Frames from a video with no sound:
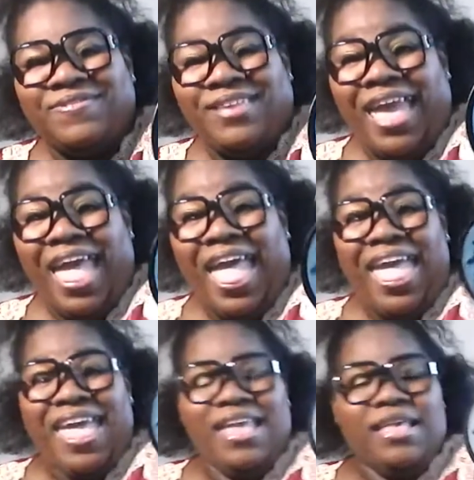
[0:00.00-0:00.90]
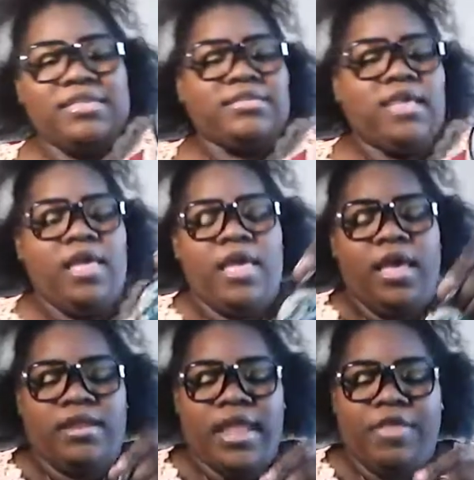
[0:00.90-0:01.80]
Yes.
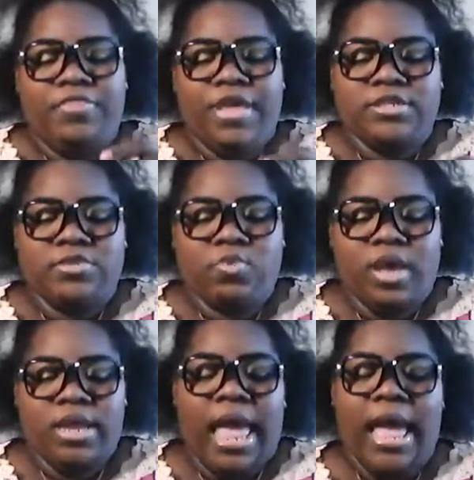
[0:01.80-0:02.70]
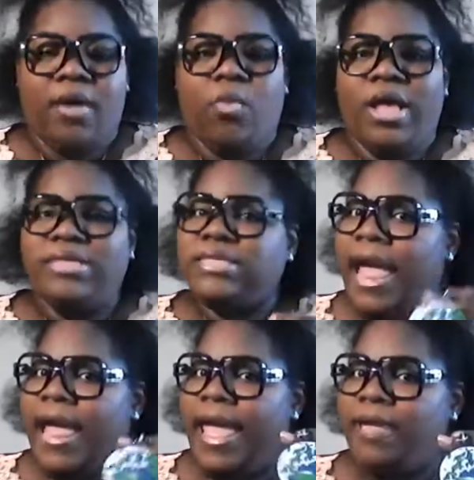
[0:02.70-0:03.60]
Now this one I was
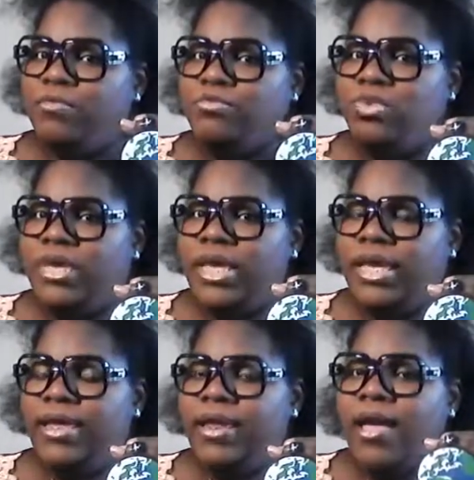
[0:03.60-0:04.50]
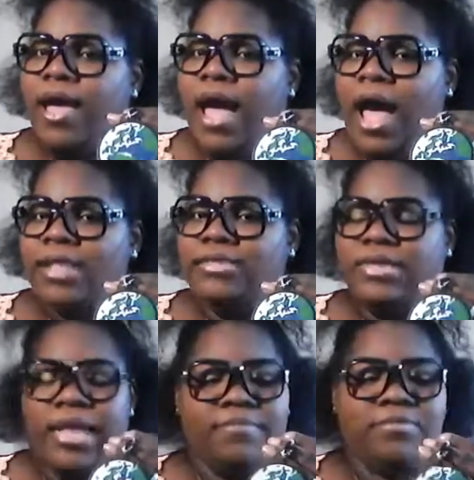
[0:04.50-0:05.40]
not able to get hot
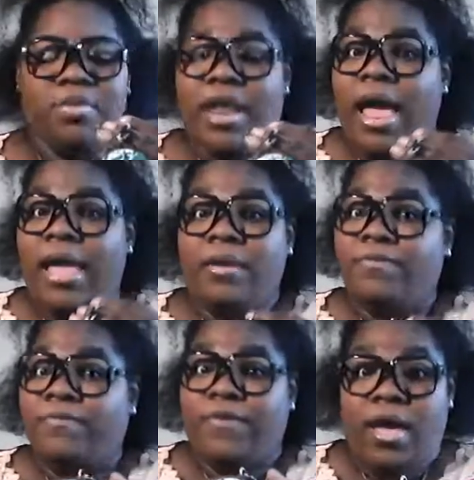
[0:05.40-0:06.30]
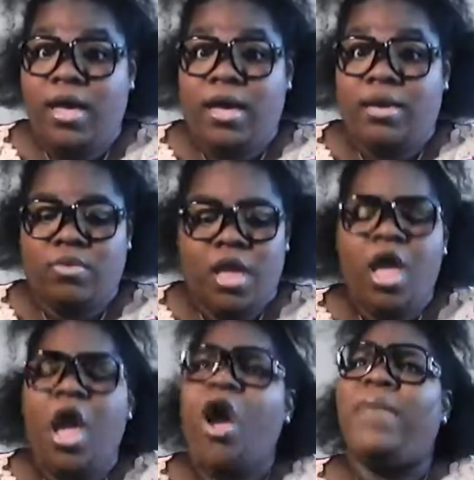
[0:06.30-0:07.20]
stamps, but I am fond,
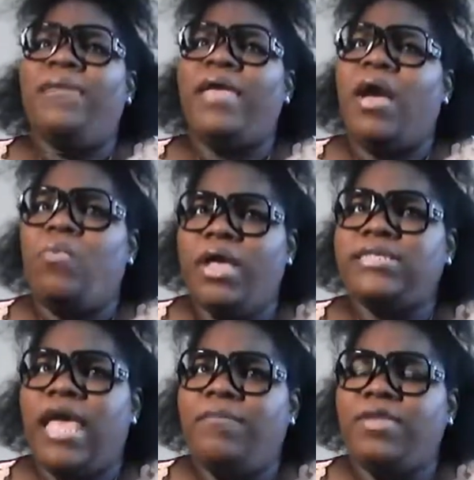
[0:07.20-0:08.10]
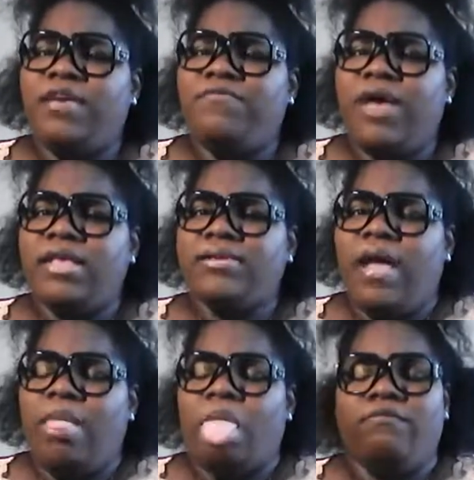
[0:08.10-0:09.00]
or maybe I was able to get fond,
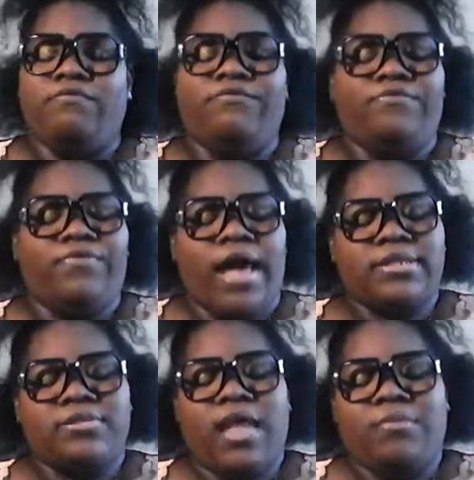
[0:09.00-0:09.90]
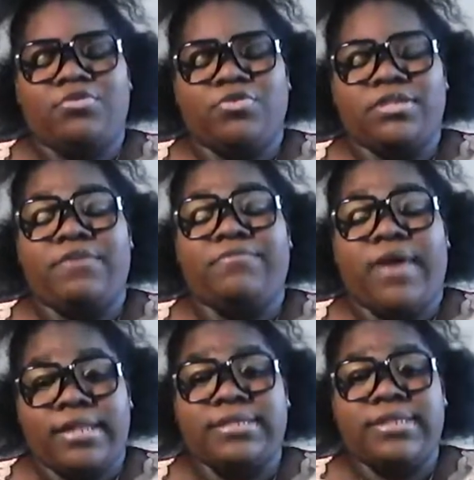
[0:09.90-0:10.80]
I was going to say
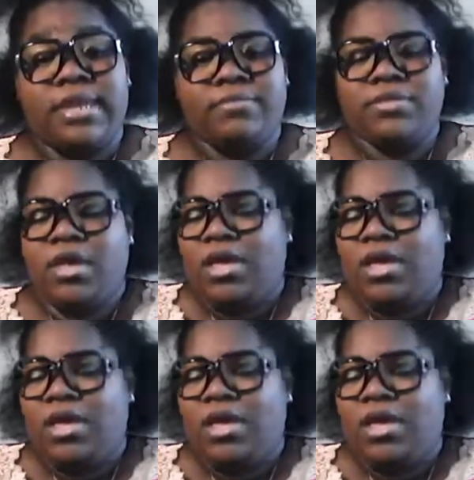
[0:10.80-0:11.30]
hot stamped.